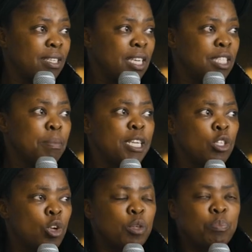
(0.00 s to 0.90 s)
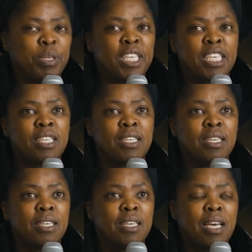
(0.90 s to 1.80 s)
It might not be
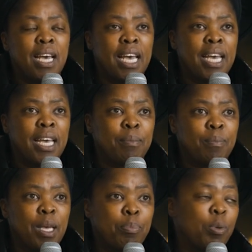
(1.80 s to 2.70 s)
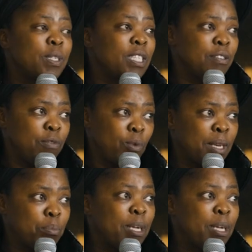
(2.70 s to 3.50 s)
a positive one,